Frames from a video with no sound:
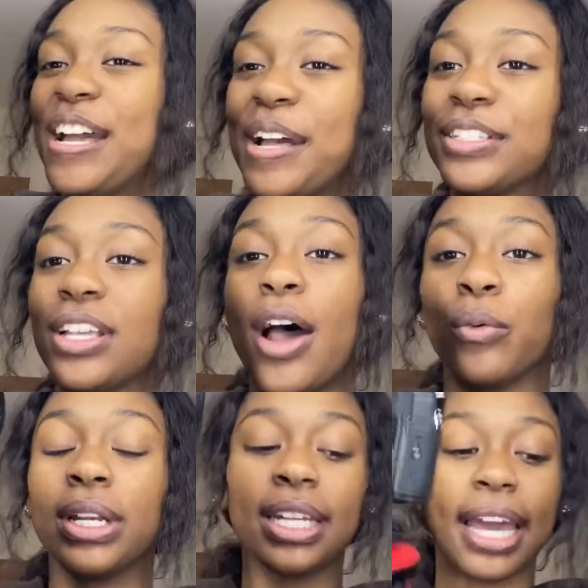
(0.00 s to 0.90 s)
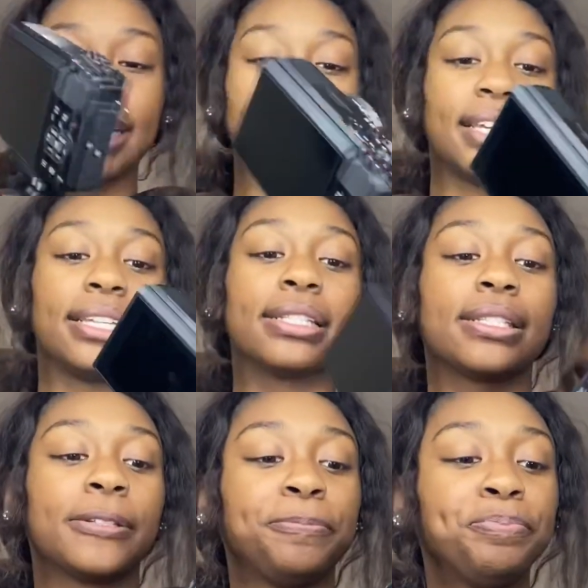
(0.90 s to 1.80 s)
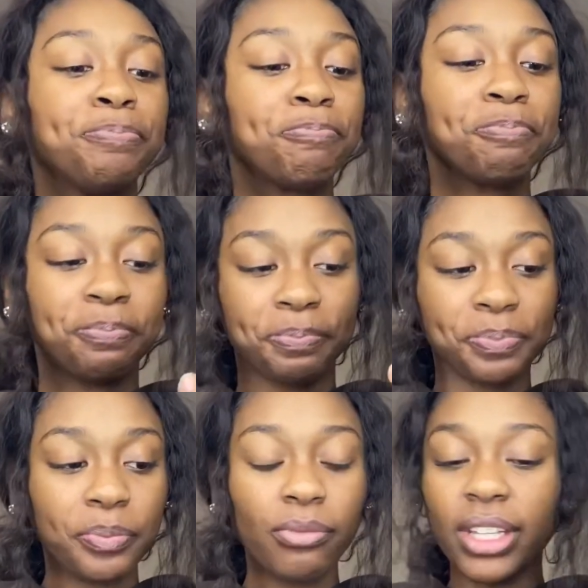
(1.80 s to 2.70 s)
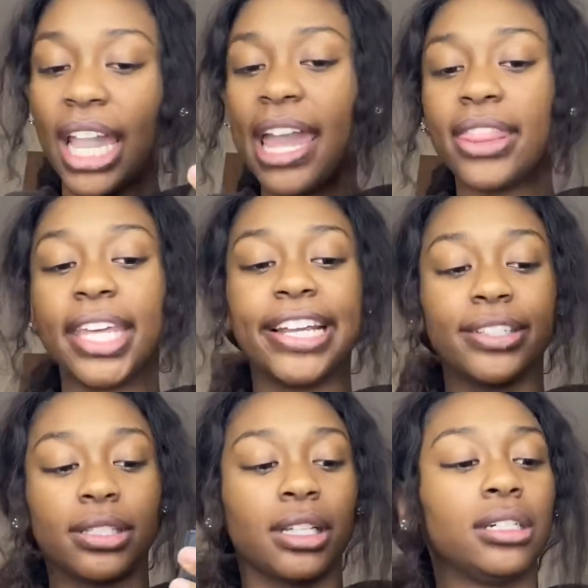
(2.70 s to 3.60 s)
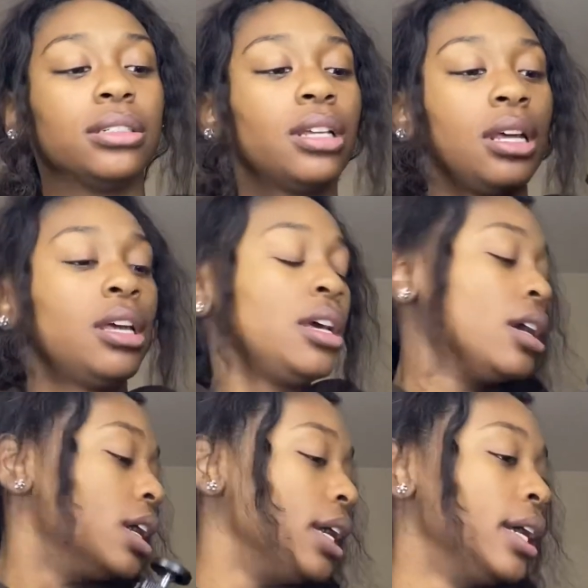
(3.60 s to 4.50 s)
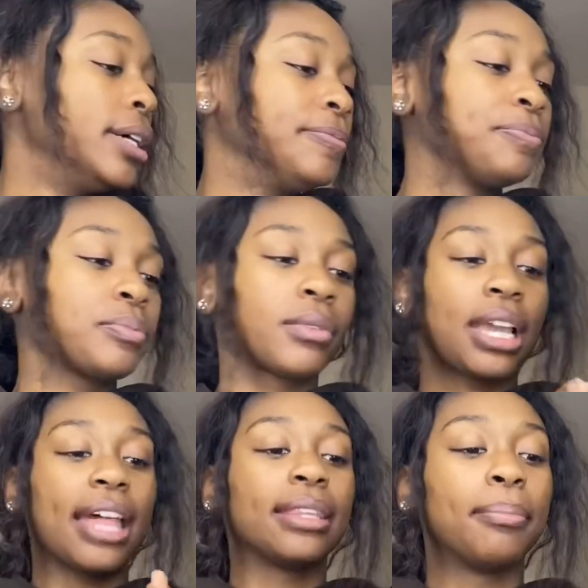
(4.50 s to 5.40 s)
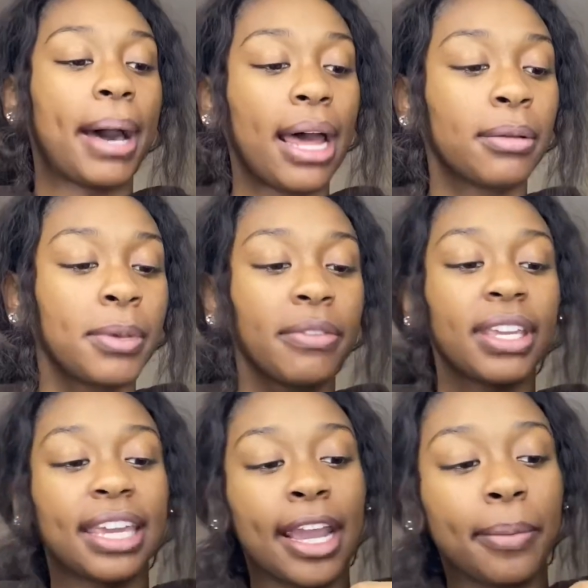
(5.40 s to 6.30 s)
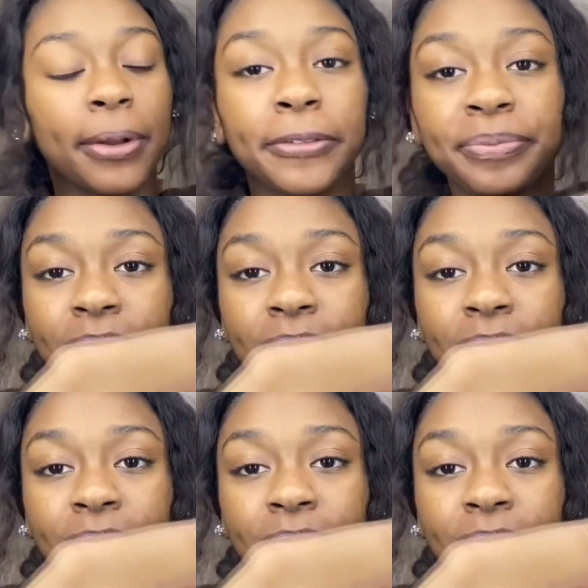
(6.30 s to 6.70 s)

so I really like this. And then so at the bottom of the camera,